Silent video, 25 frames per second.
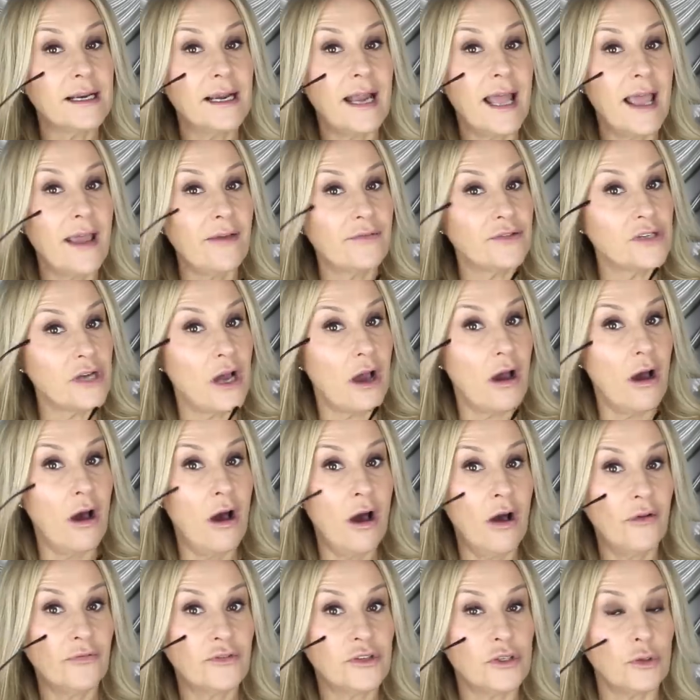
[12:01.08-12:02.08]
are left
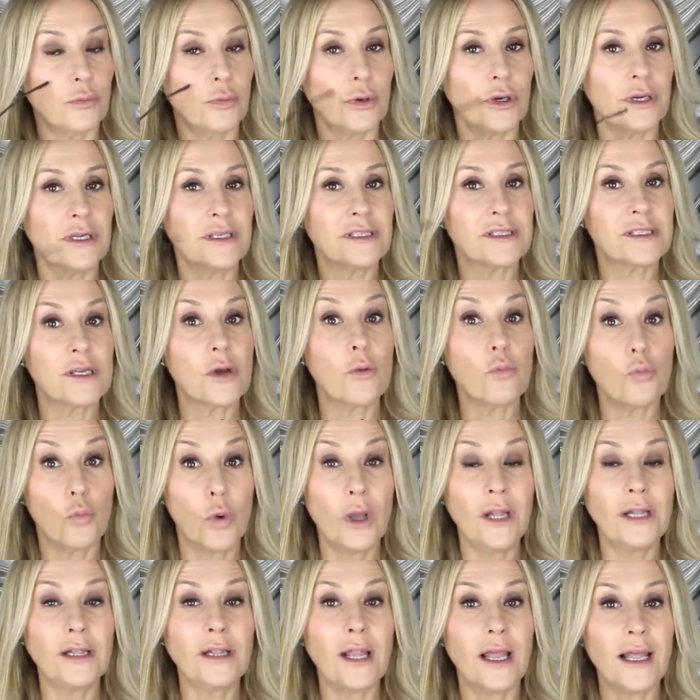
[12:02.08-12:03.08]
afterwards
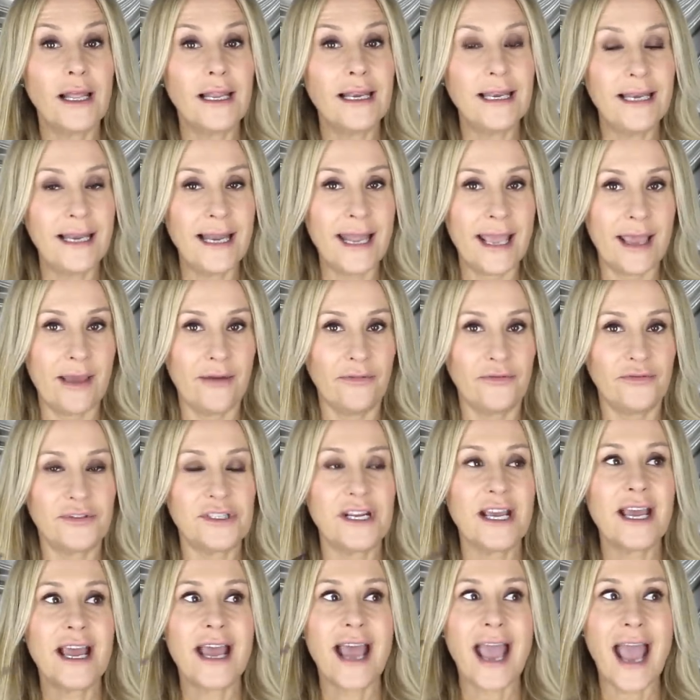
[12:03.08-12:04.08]
will
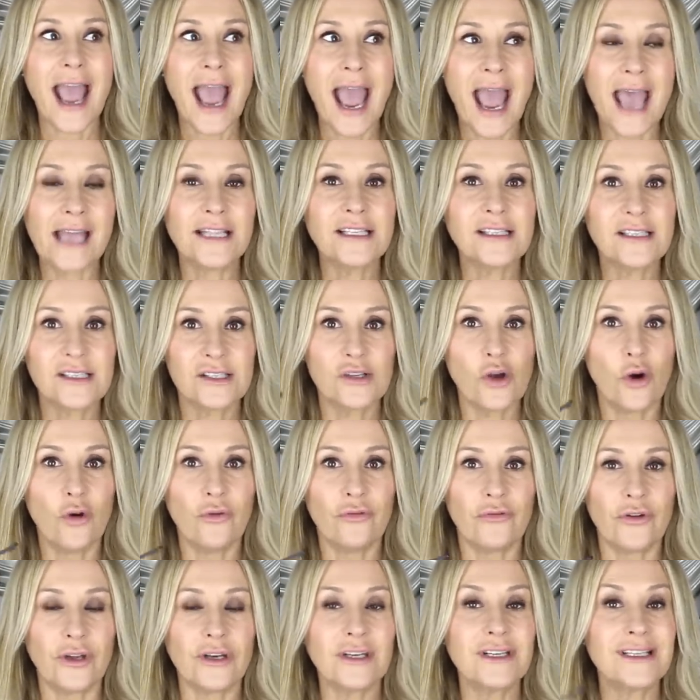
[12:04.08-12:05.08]
lift and
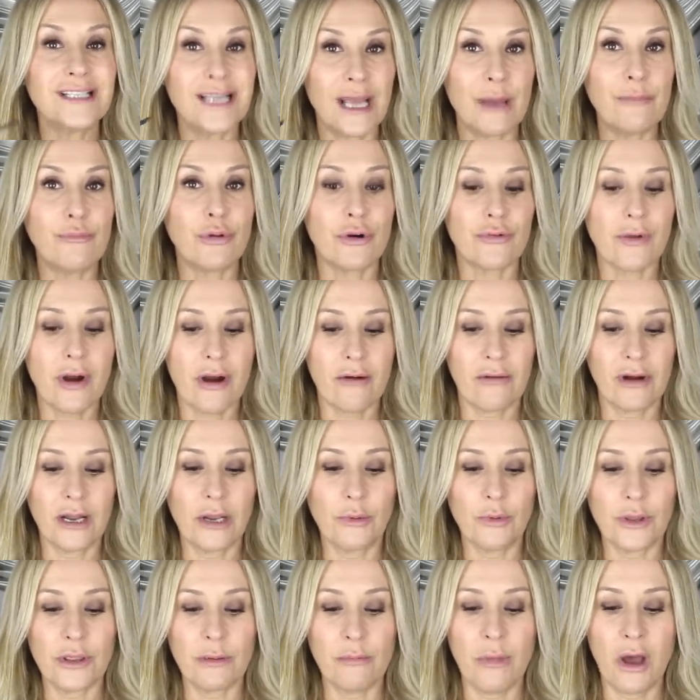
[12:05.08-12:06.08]
soften
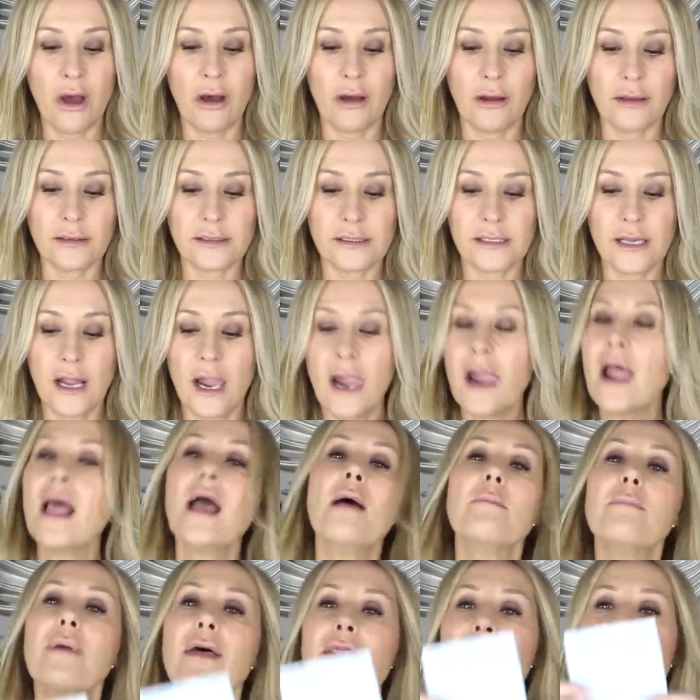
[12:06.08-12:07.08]
temporarily with a mask.
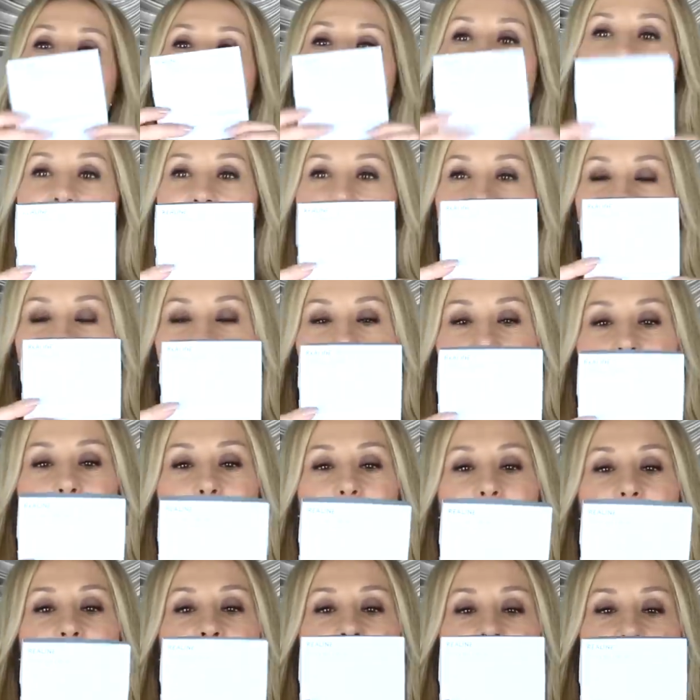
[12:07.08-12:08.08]
But
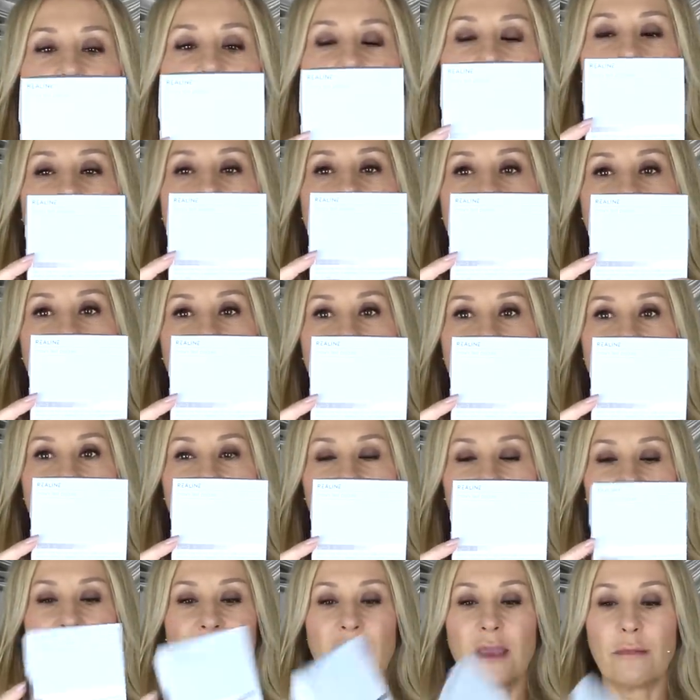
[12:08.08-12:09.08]
this is Realine
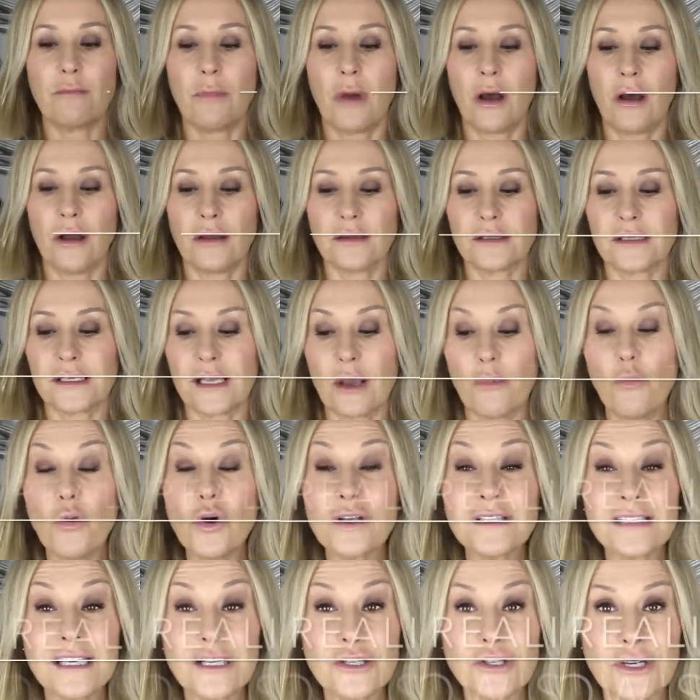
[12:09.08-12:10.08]
crow's feet mask, and
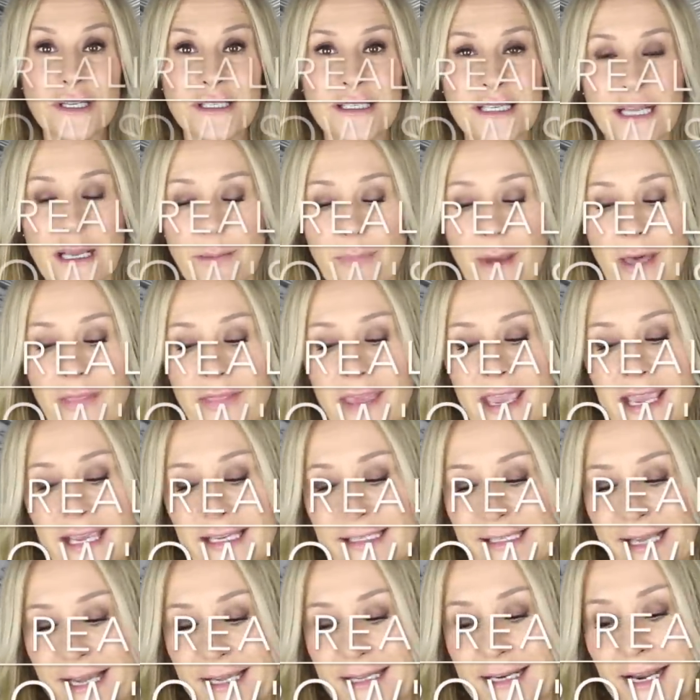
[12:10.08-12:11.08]
what's interesting about
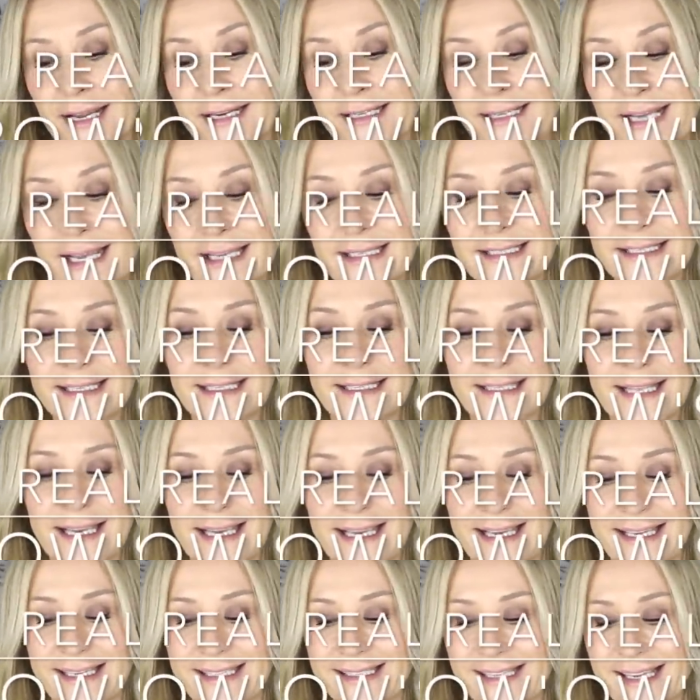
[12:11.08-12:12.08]
these, and I tested
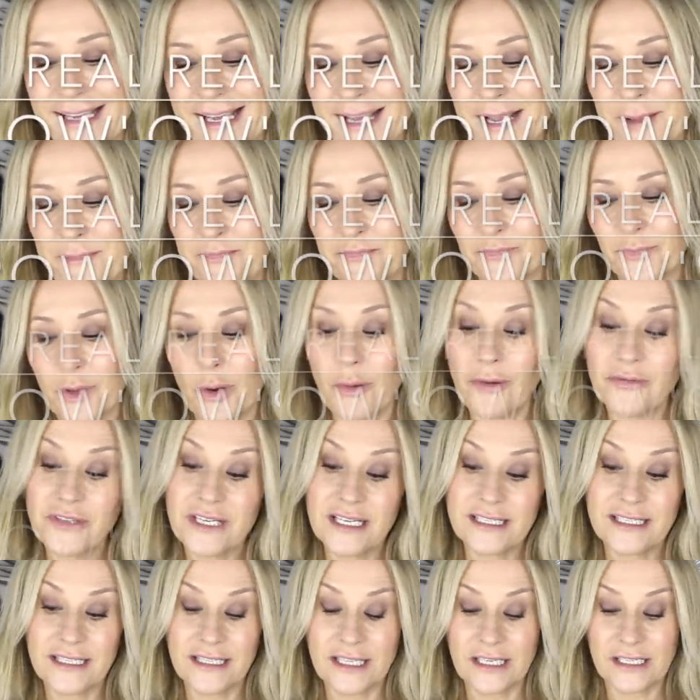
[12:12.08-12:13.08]
these, well, I've
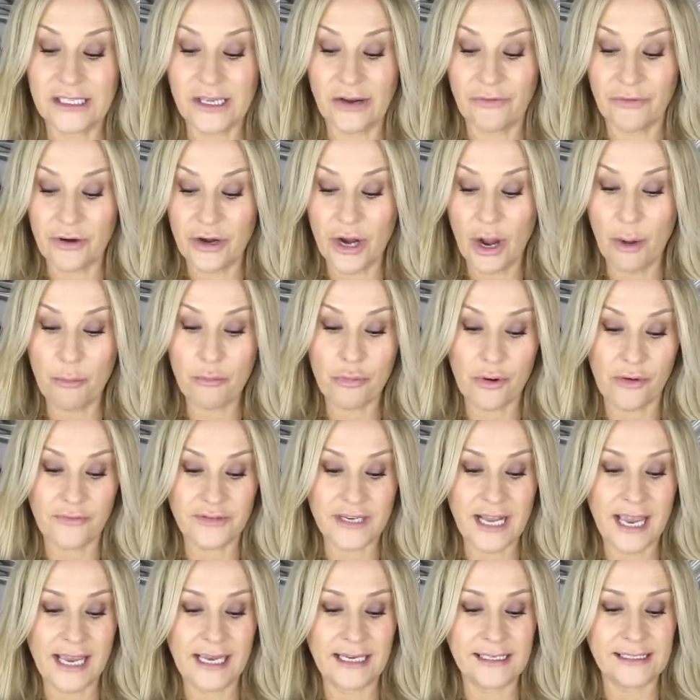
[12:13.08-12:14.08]
tested these over a number
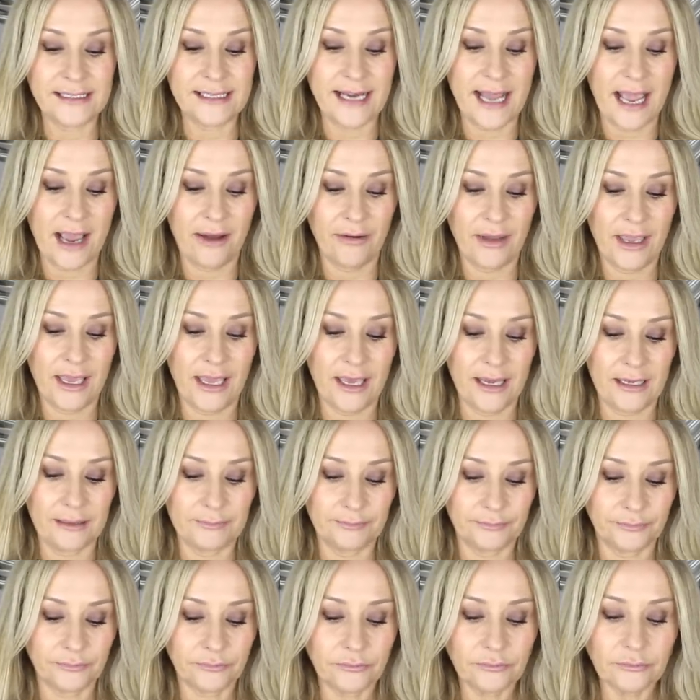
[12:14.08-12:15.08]
of days now here,